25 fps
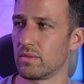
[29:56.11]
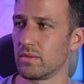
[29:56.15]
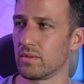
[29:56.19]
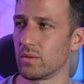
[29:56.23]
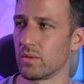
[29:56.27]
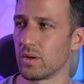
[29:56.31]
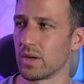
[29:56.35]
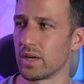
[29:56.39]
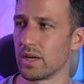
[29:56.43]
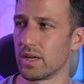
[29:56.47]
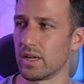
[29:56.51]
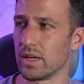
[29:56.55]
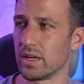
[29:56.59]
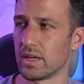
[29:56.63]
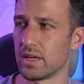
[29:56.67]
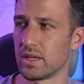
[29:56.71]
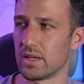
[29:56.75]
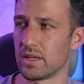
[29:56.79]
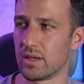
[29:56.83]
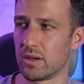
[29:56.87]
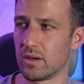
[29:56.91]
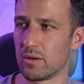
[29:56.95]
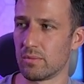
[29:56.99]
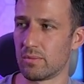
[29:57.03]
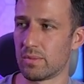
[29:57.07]
We're going to
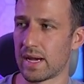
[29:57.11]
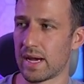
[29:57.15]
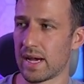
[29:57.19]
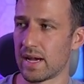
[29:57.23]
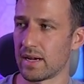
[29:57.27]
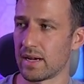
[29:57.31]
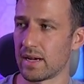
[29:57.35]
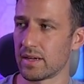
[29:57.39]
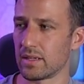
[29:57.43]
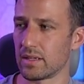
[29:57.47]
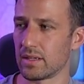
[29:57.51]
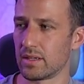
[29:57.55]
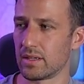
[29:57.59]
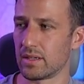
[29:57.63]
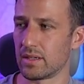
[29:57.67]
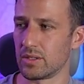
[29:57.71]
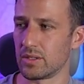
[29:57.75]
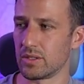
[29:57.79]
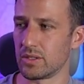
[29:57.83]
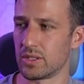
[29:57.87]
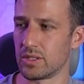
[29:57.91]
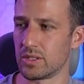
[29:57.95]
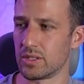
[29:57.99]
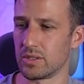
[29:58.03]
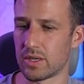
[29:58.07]
go back, go
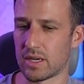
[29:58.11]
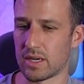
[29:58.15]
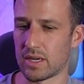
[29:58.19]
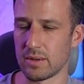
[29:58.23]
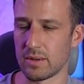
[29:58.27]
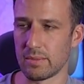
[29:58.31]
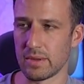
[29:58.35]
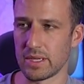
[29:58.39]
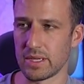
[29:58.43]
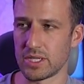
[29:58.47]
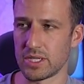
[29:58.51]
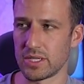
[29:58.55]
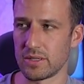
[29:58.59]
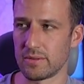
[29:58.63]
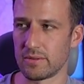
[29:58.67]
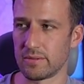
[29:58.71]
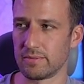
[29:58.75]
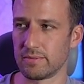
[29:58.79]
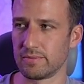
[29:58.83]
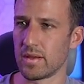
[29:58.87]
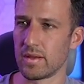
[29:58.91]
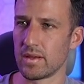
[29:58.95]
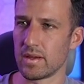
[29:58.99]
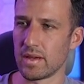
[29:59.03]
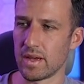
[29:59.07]
to automation,
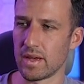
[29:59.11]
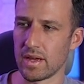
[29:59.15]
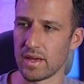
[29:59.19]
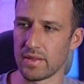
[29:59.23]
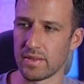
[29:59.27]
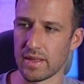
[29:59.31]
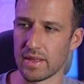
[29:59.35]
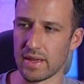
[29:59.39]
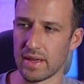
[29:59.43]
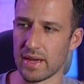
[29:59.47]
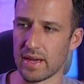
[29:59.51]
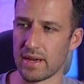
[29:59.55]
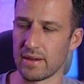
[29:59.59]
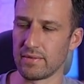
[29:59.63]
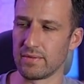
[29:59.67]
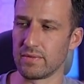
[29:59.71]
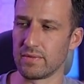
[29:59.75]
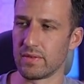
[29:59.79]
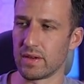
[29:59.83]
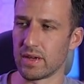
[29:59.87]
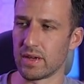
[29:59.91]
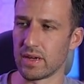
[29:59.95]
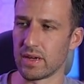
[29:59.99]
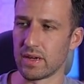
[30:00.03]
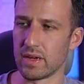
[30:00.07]
and they have
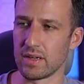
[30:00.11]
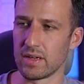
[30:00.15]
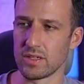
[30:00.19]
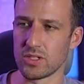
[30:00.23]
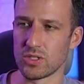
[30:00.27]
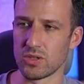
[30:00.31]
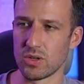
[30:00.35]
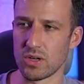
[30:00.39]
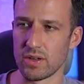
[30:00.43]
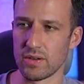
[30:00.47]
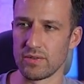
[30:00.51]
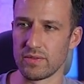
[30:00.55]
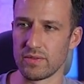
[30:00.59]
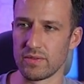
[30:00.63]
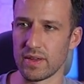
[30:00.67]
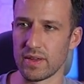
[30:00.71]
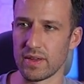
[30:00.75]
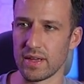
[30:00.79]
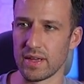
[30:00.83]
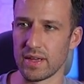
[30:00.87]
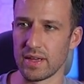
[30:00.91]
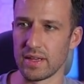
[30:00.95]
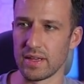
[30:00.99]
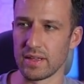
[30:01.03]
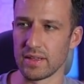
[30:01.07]
sort of
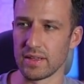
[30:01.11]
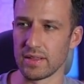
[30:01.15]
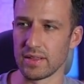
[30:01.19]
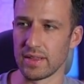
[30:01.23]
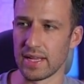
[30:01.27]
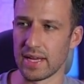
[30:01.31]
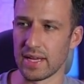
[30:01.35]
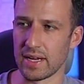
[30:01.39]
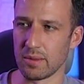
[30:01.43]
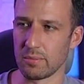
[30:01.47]
a landing